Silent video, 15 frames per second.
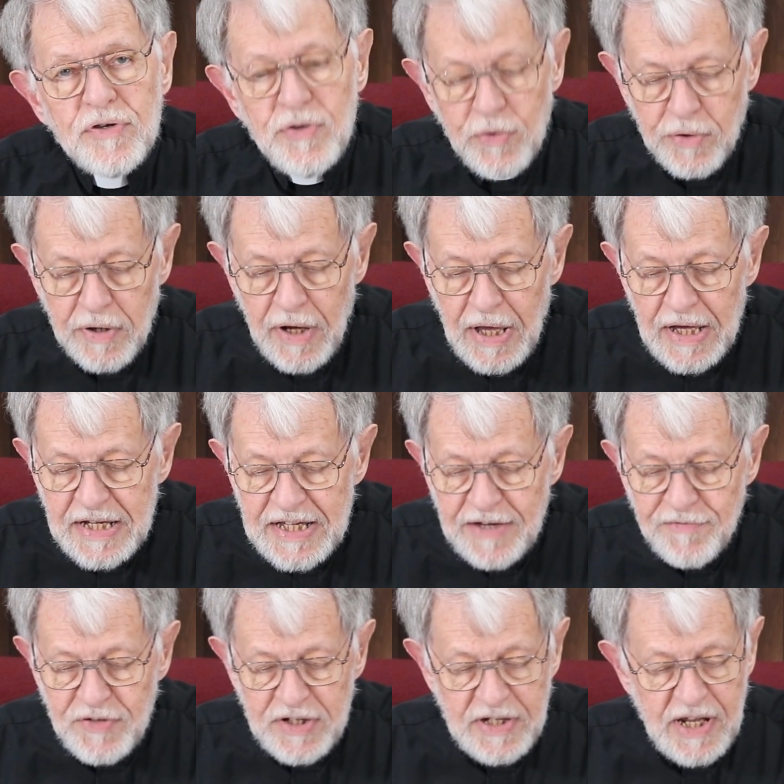your
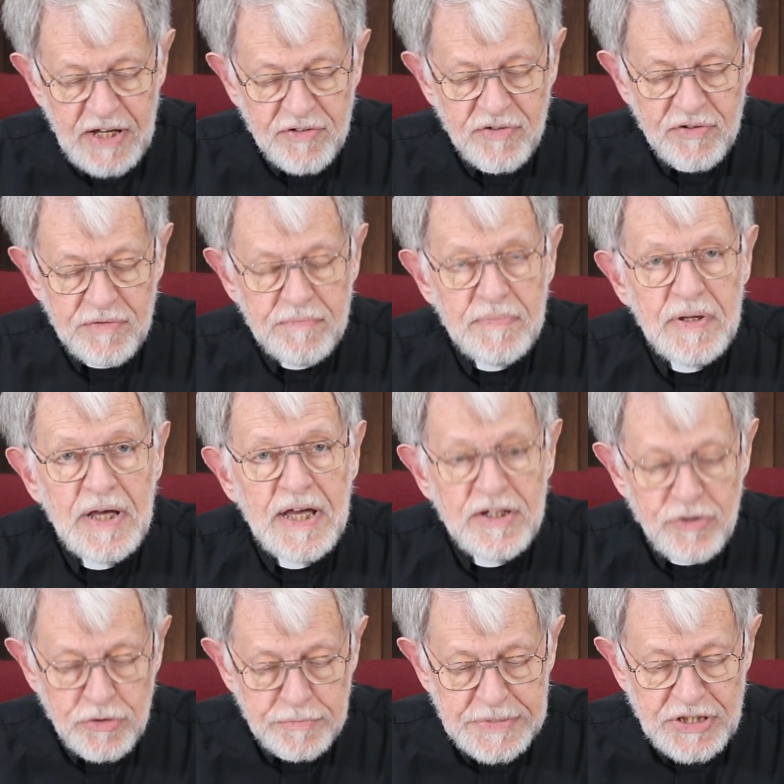giftedness,
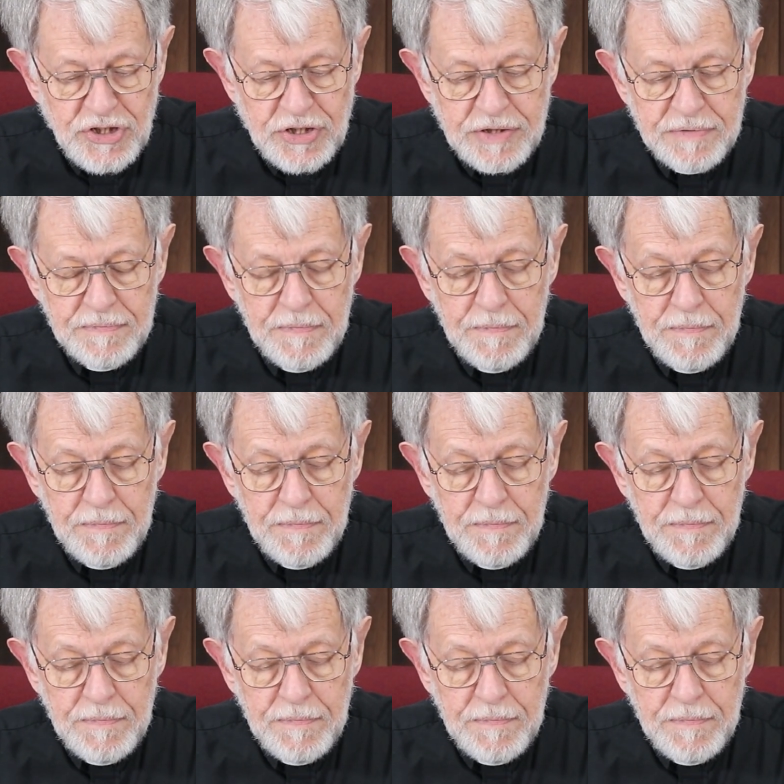and your mission.